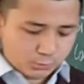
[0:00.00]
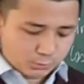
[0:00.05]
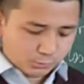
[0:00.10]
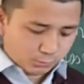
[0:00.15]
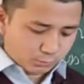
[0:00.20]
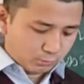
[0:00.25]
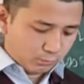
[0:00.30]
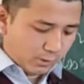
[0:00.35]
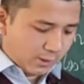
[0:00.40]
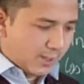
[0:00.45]

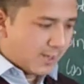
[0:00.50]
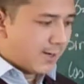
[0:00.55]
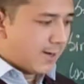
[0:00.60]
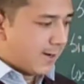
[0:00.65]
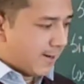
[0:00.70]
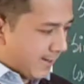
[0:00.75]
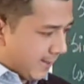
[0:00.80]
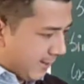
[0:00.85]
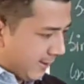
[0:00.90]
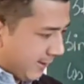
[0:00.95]
to
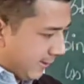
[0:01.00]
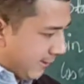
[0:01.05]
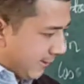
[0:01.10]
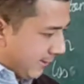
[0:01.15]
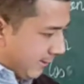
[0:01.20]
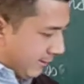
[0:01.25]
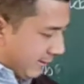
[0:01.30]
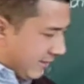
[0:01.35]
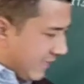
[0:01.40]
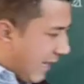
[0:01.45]

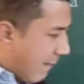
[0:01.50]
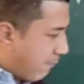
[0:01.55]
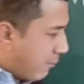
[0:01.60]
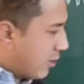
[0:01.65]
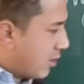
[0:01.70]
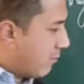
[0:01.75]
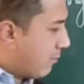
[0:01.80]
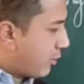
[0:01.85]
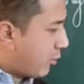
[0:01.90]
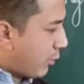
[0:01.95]
chapter
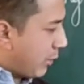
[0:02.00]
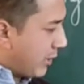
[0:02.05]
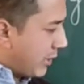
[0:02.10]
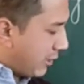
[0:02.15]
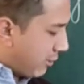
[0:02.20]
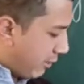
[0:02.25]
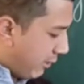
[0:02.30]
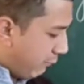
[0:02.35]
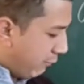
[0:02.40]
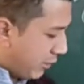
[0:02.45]
number
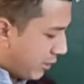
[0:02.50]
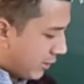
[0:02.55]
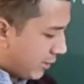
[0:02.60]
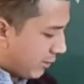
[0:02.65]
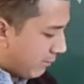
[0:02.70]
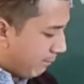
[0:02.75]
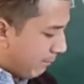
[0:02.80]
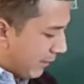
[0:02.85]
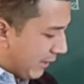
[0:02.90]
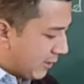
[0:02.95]
23, which is
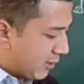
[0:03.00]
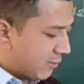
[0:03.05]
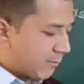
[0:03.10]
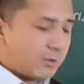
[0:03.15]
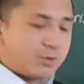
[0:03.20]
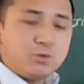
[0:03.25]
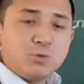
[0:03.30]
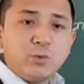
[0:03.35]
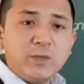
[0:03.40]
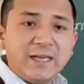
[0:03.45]
in page number
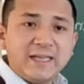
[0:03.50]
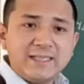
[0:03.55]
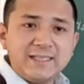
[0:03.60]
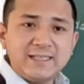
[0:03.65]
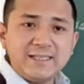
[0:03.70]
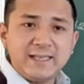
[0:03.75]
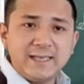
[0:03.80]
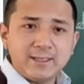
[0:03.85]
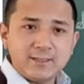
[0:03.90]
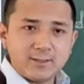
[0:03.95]

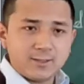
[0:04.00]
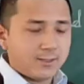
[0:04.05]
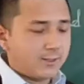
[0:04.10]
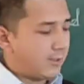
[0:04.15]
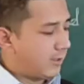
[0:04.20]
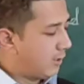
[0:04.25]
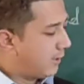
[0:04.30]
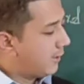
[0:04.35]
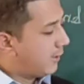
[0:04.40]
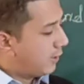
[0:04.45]
288,
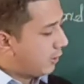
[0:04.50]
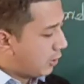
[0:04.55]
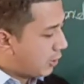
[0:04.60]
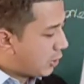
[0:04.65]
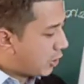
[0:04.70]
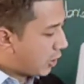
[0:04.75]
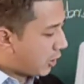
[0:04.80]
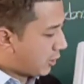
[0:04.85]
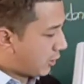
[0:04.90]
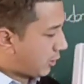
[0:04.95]

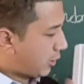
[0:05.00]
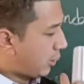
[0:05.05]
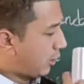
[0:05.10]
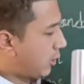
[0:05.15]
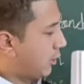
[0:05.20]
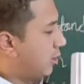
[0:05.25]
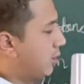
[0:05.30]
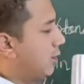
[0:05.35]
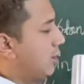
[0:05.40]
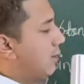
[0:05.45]
just
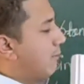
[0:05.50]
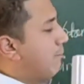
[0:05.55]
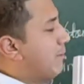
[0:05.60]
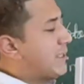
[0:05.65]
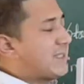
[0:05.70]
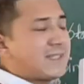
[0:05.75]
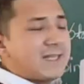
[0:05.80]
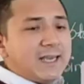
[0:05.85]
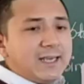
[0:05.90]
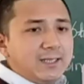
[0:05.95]

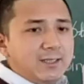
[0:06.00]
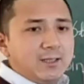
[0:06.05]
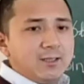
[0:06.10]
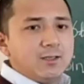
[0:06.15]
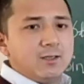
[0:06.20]
beside